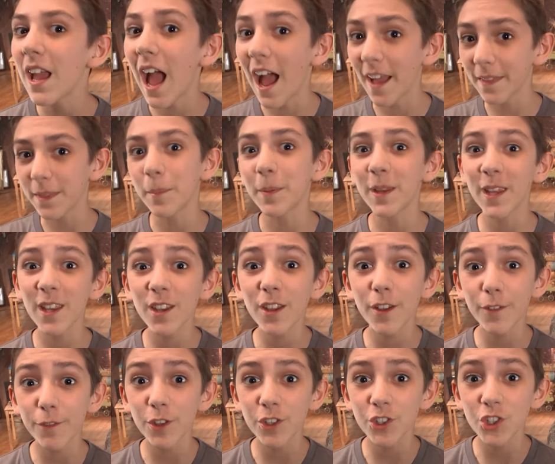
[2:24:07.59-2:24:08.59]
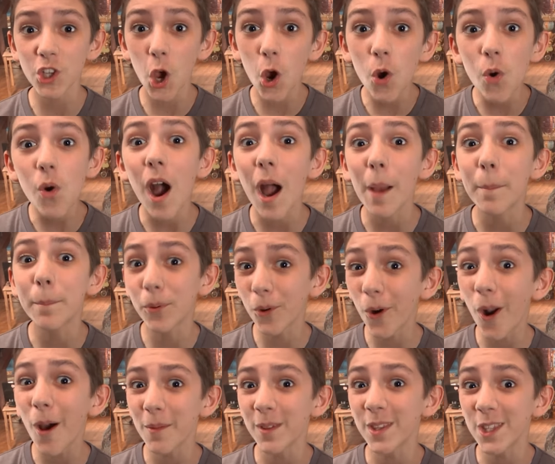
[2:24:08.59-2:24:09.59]
At the beginning of the show, I
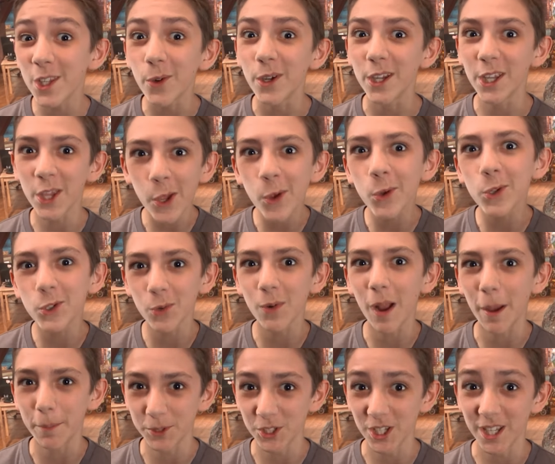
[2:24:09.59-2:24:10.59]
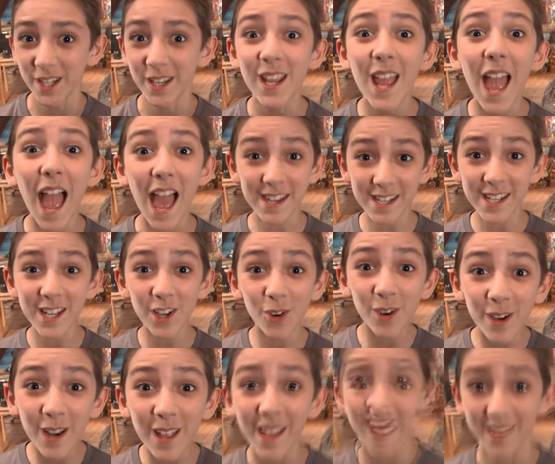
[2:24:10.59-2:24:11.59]
promised you a huge eruption, and here
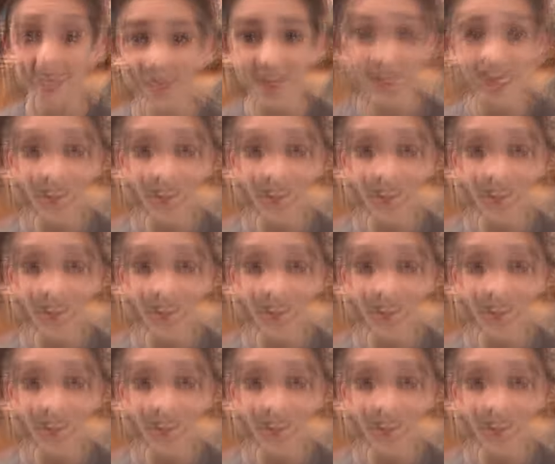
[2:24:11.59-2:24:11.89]
it is.